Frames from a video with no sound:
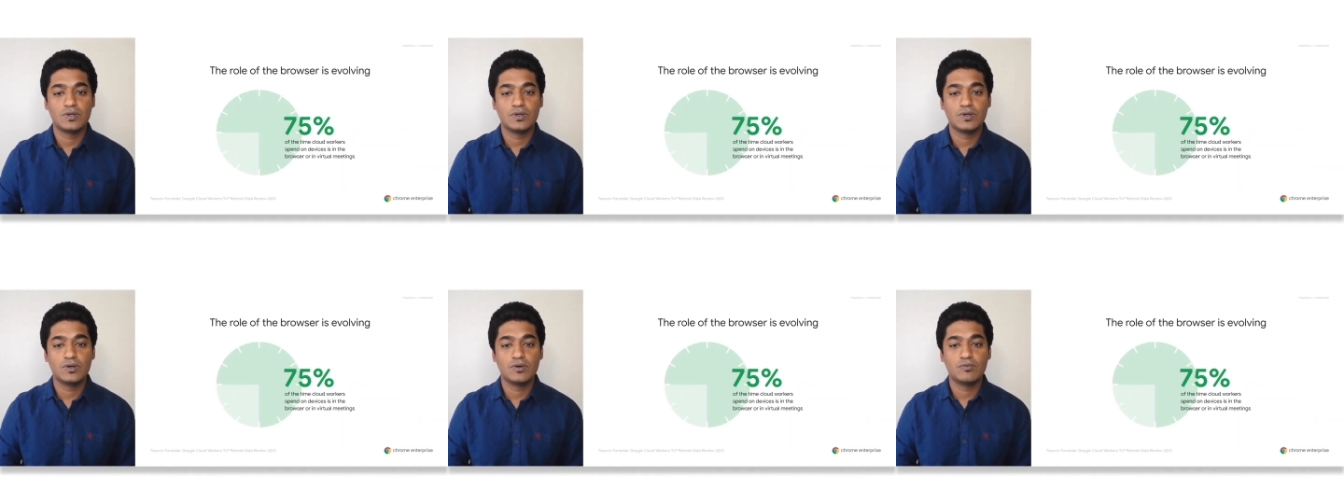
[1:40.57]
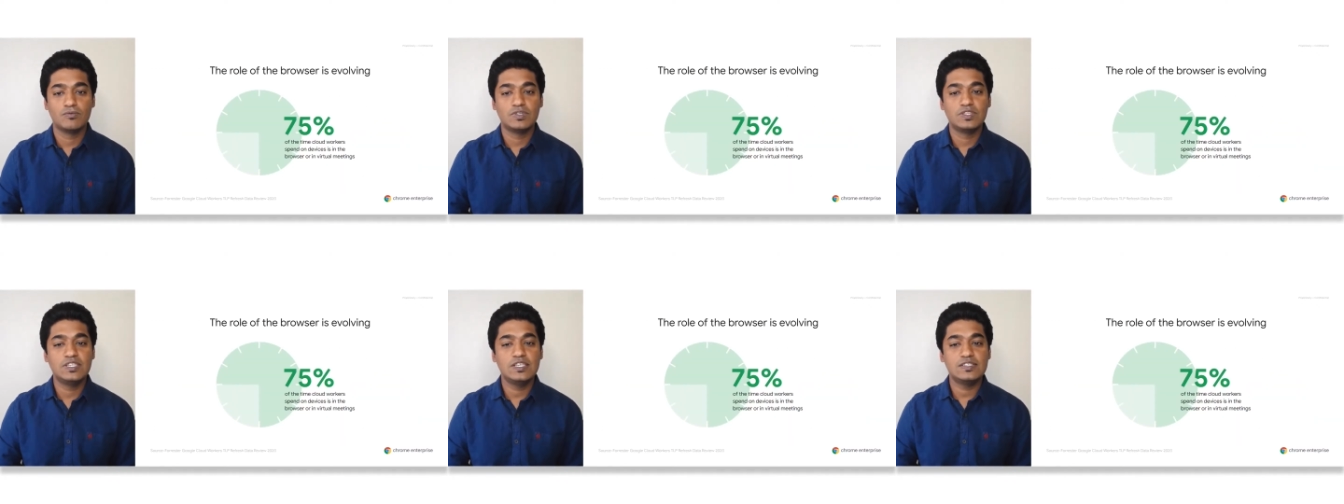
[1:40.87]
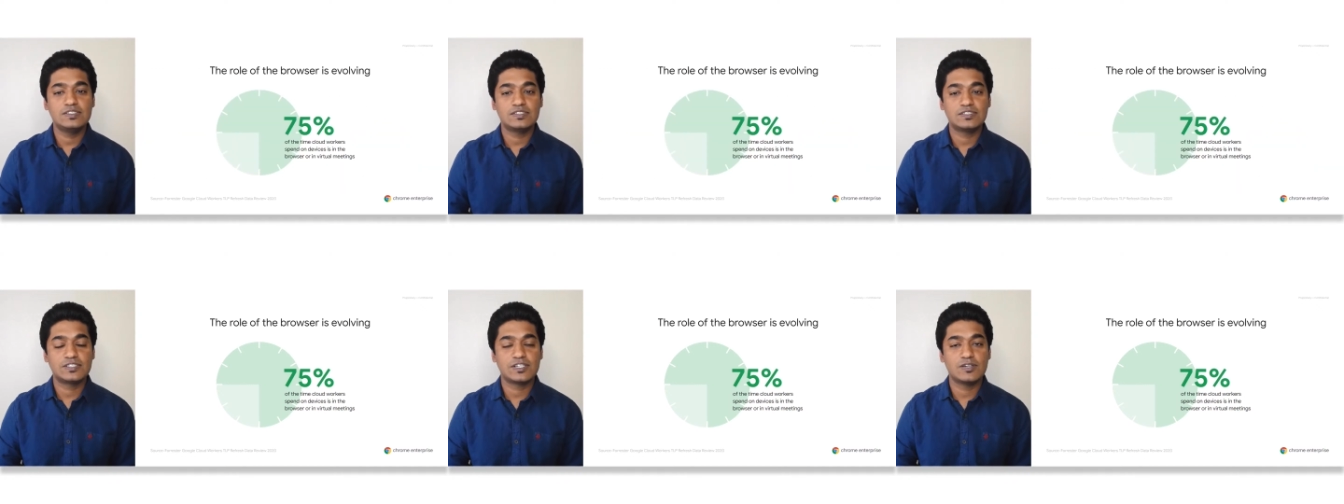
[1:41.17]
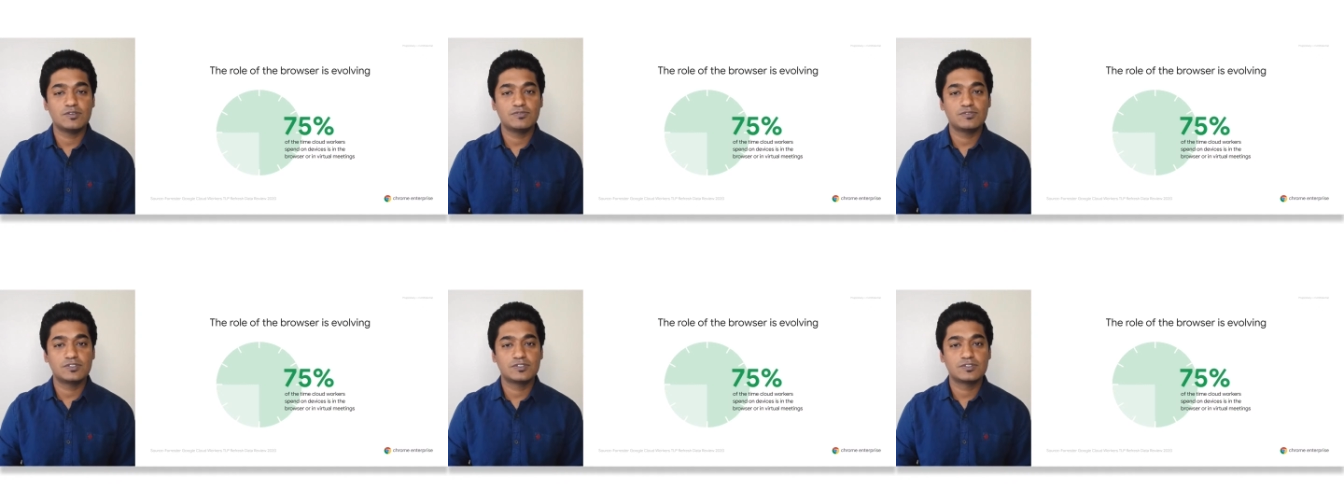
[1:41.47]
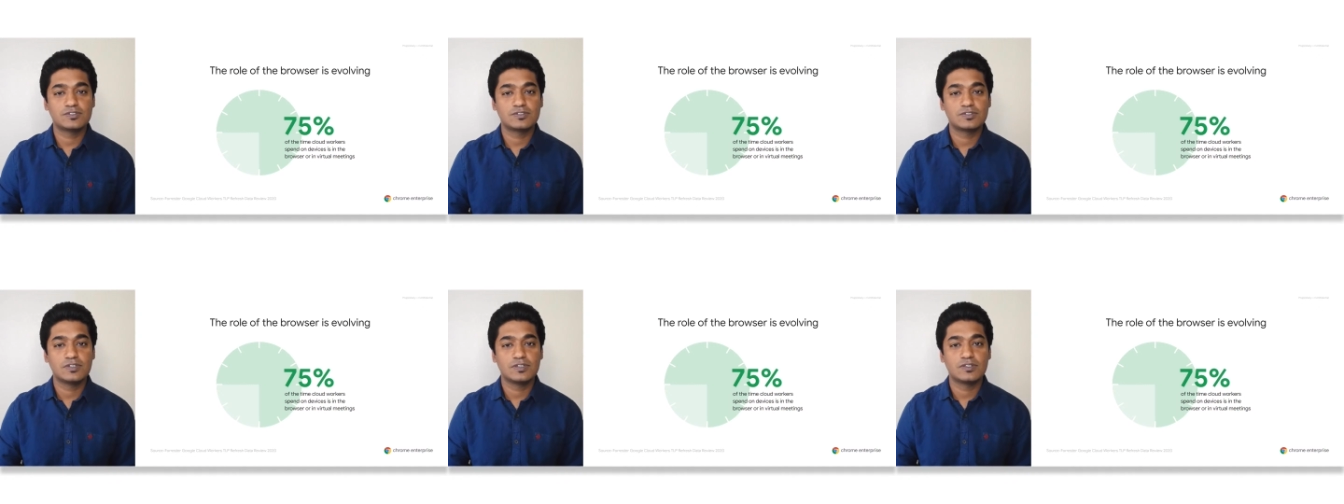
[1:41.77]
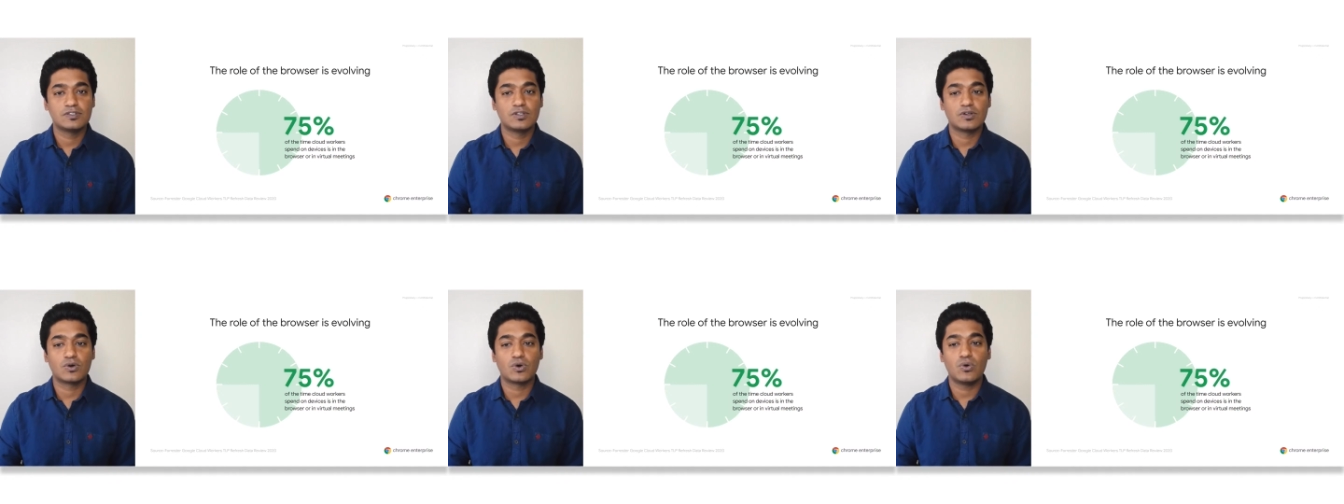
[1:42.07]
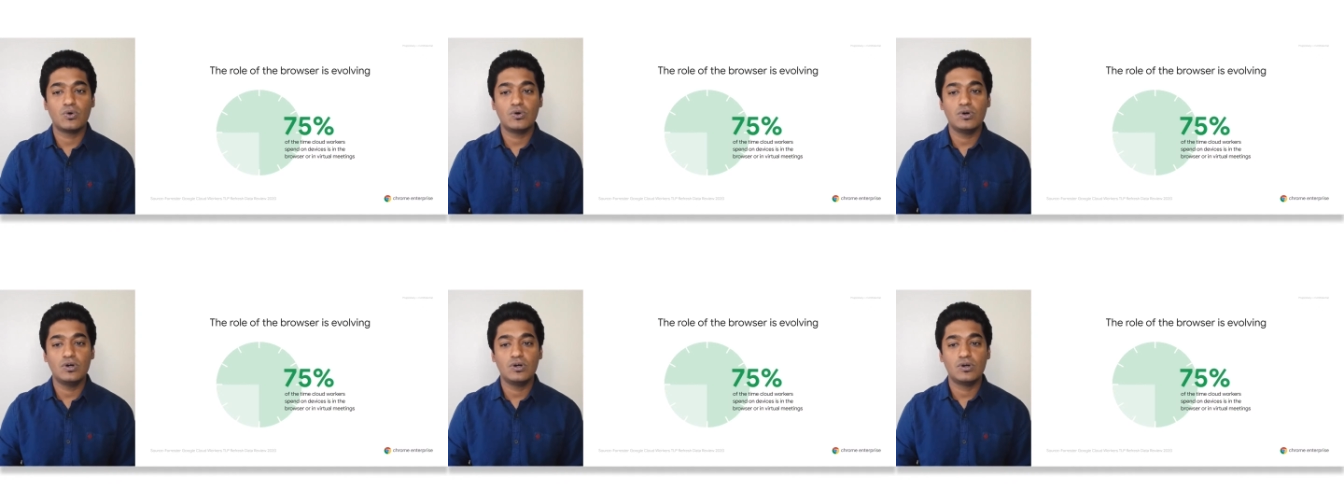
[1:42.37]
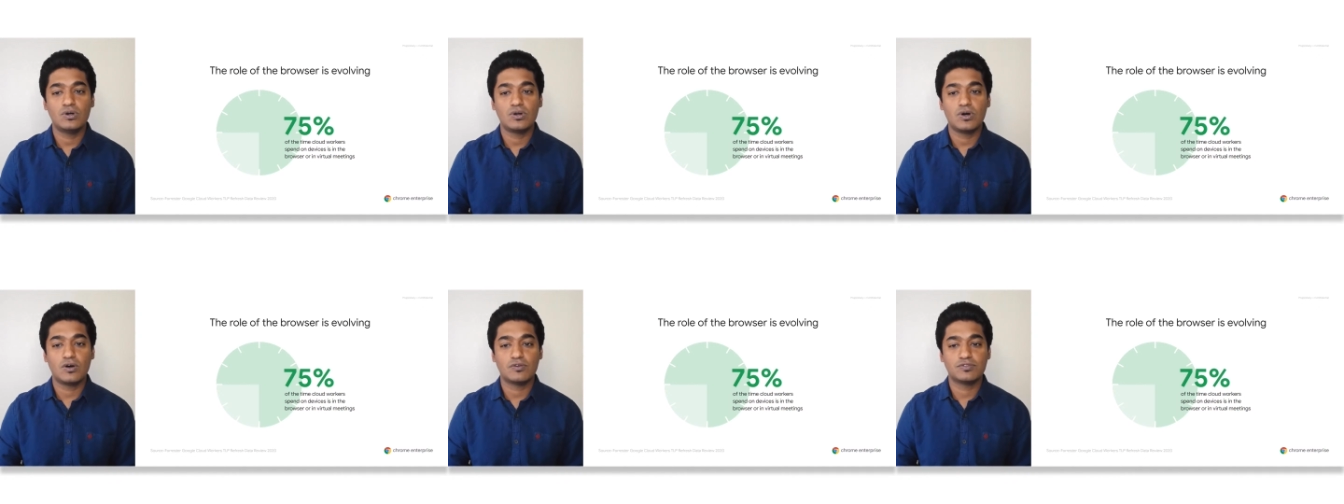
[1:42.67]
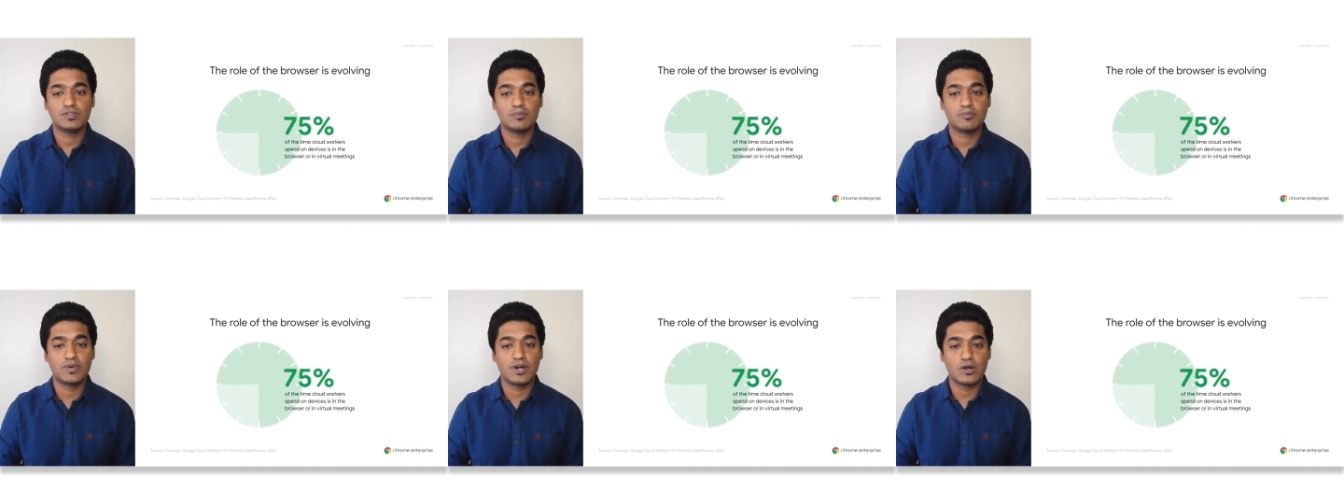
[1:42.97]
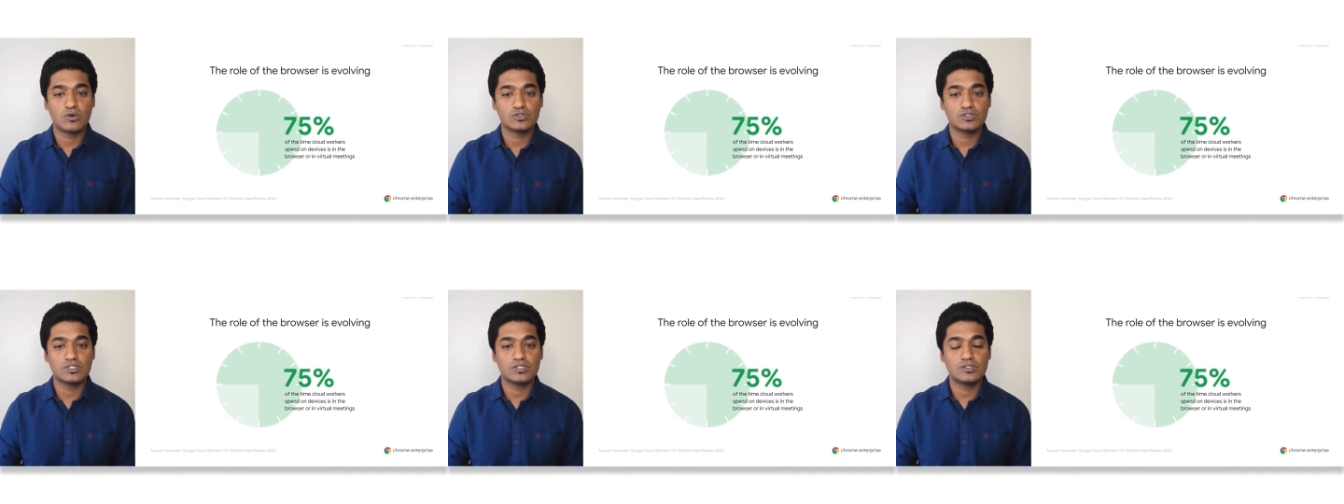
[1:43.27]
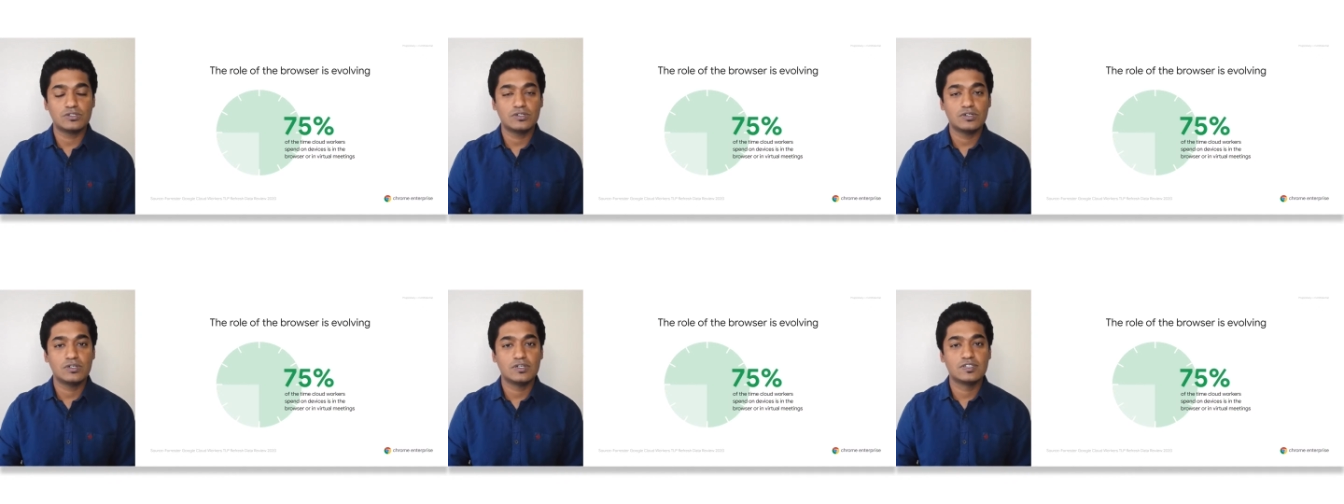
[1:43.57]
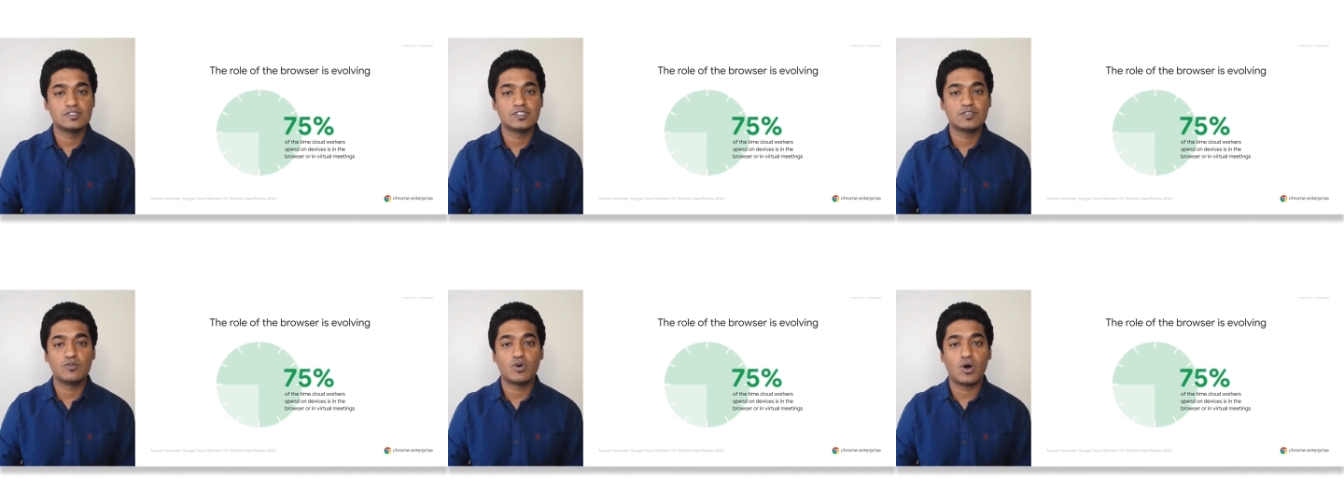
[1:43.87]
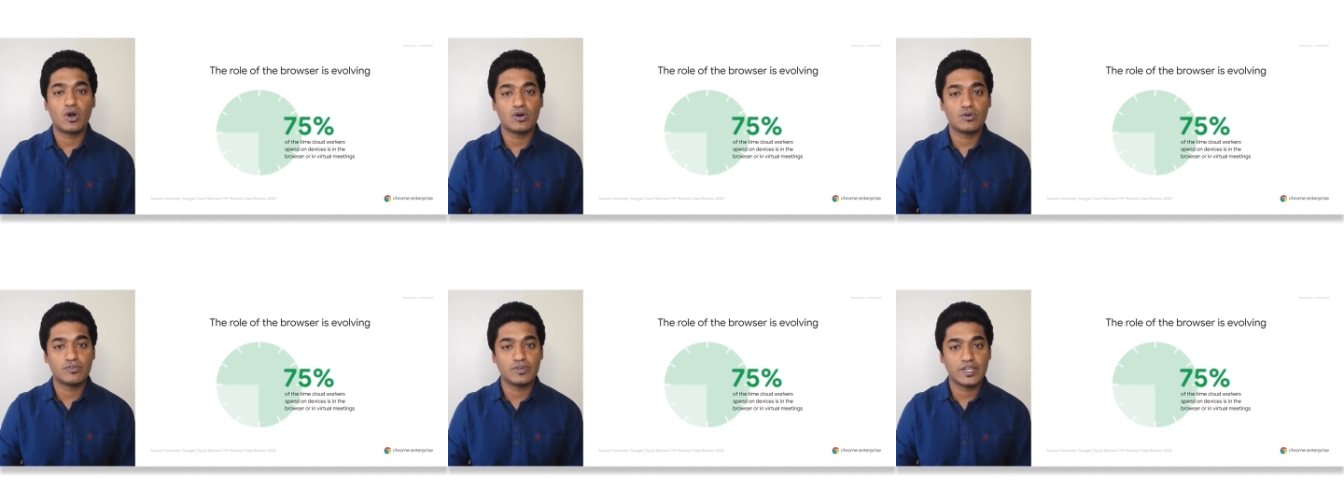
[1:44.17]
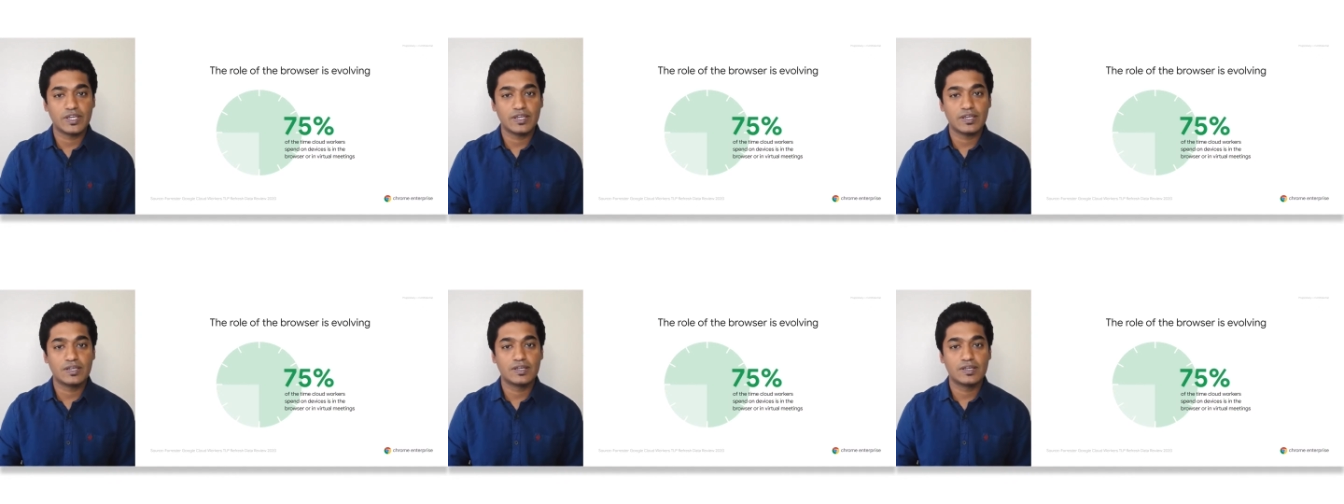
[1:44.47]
With these shifts, the role of the browser is evolving.